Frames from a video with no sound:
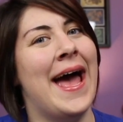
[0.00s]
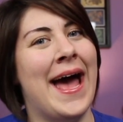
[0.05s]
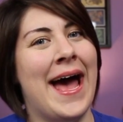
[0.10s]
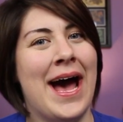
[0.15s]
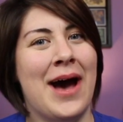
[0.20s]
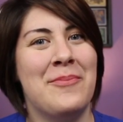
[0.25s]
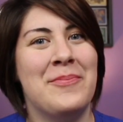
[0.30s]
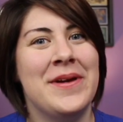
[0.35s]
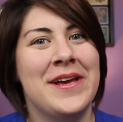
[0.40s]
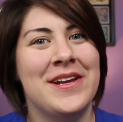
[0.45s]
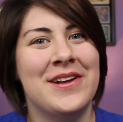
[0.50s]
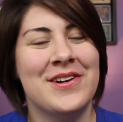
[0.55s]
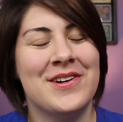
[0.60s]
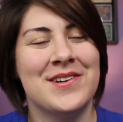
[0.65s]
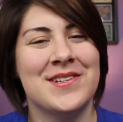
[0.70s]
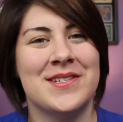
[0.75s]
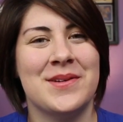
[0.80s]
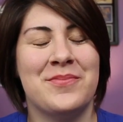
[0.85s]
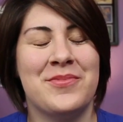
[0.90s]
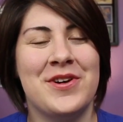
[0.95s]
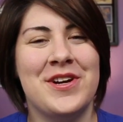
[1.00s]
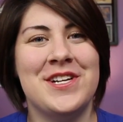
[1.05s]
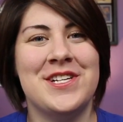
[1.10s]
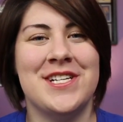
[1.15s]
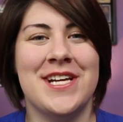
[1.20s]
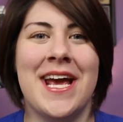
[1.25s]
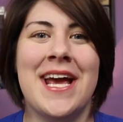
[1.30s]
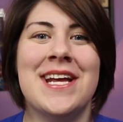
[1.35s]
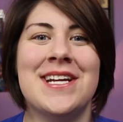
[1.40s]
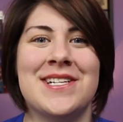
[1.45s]
Happy Nurse
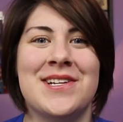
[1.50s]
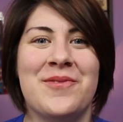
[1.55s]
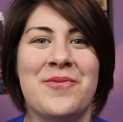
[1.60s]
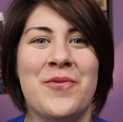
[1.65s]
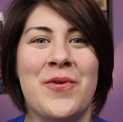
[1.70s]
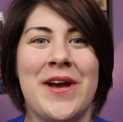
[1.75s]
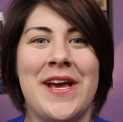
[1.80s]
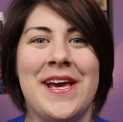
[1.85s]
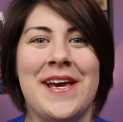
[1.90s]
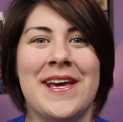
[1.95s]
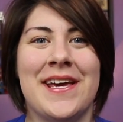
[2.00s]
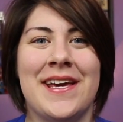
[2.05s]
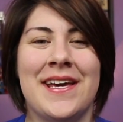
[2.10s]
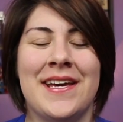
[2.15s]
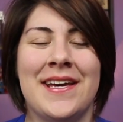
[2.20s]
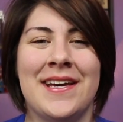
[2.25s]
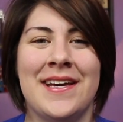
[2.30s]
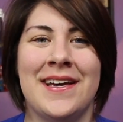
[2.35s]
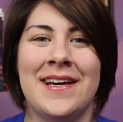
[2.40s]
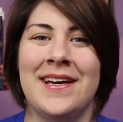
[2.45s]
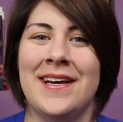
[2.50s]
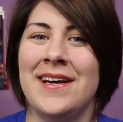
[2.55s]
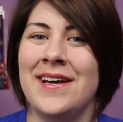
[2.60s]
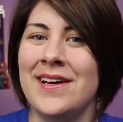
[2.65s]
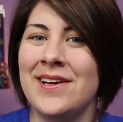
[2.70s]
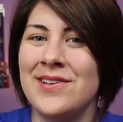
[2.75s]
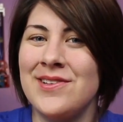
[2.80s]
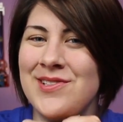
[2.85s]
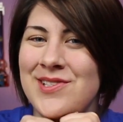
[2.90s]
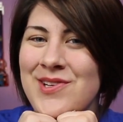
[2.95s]
Appreciation Week!
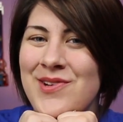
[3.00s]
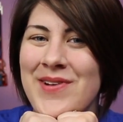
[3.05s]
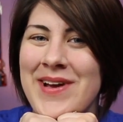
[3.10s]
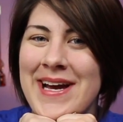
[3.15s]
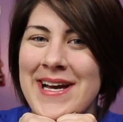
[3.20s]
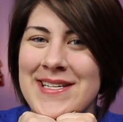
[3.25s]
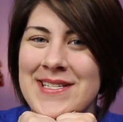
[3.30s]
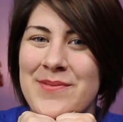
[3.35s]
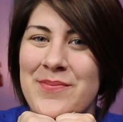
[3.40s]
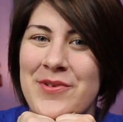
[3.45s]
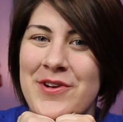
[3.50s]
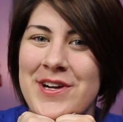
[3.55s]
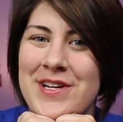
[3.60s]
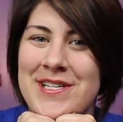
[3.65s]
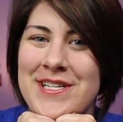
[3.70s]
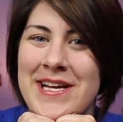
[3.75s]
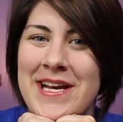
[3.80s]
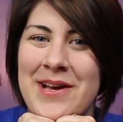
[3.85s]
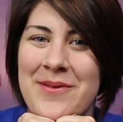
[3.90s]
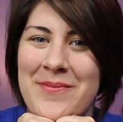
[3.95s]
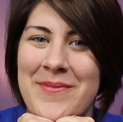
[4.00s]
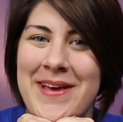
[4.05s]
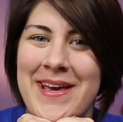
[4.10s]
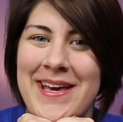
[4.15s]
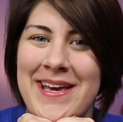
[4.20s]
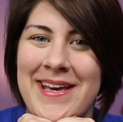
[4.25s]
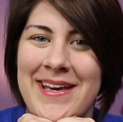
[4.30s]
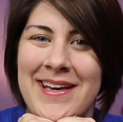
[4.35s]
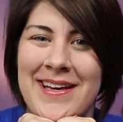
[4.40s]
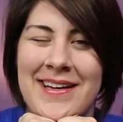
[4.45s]
Do you guys appreciate
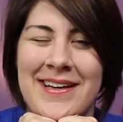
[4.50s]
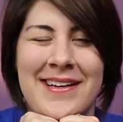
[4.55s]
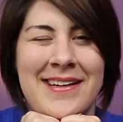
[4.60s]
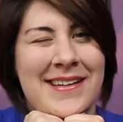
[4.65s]
me?